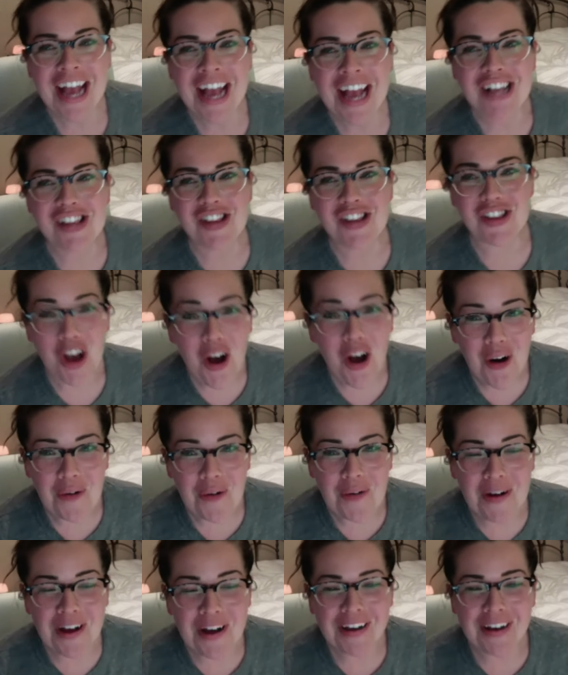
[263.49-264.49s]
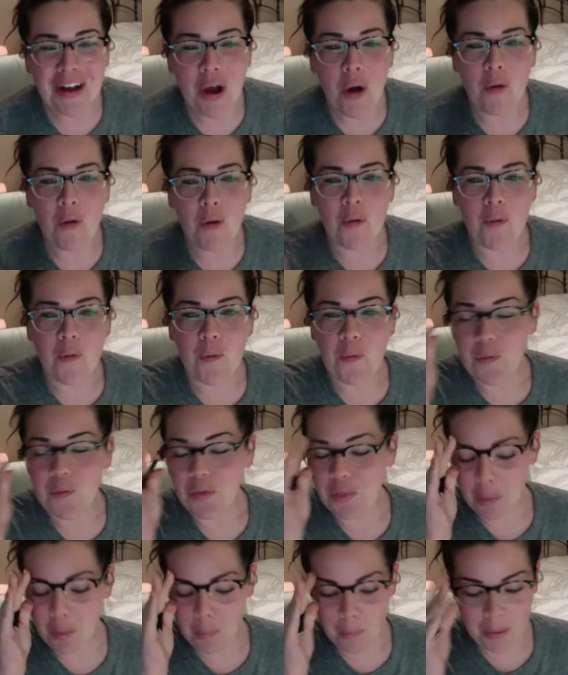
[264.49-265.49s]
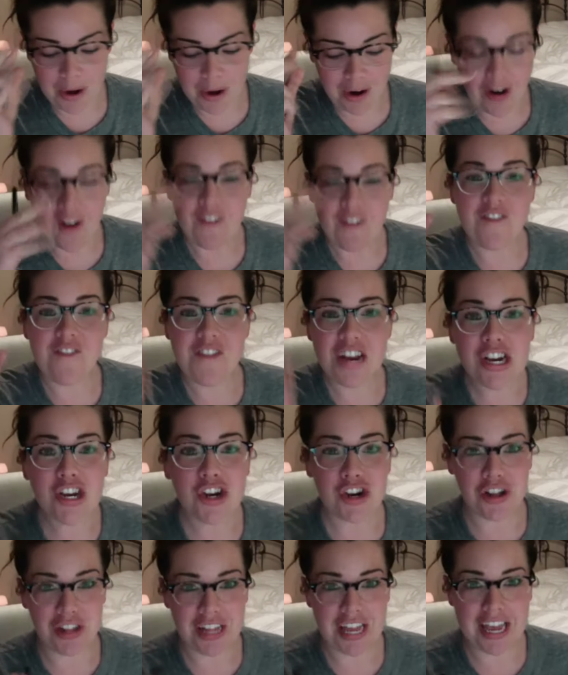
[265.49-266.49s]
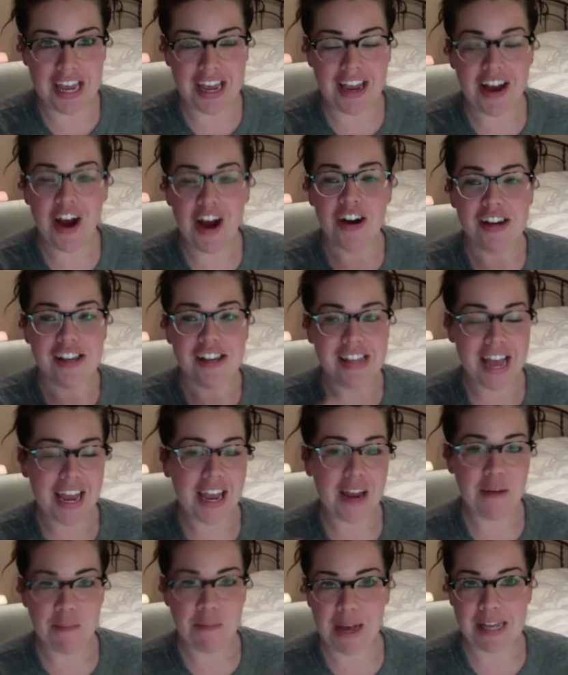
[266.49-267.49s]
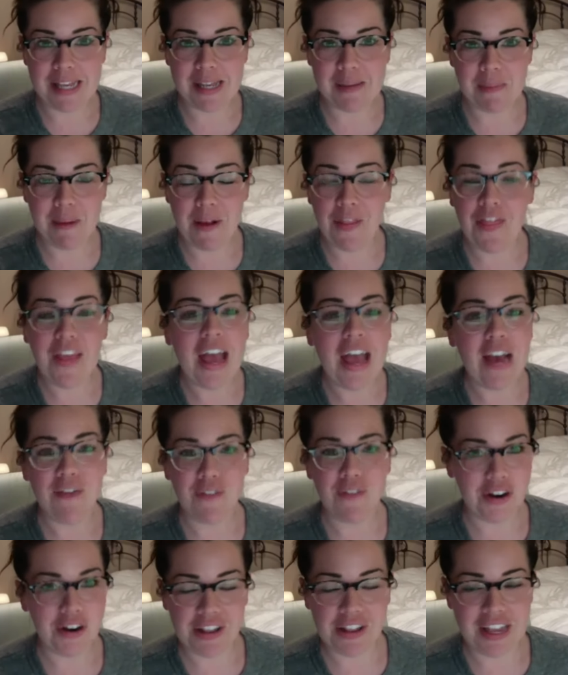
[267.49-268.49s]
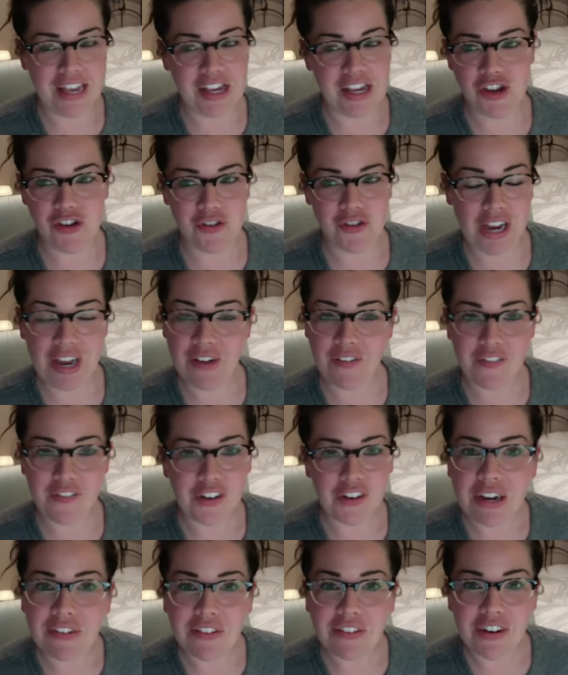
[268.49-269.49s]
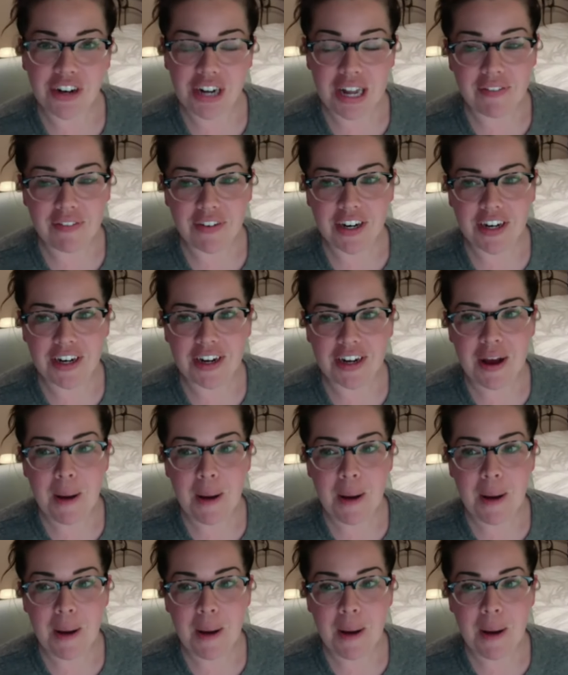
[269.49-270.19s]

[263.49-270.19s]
So we are officially our second best month ever in the history of forever and ever.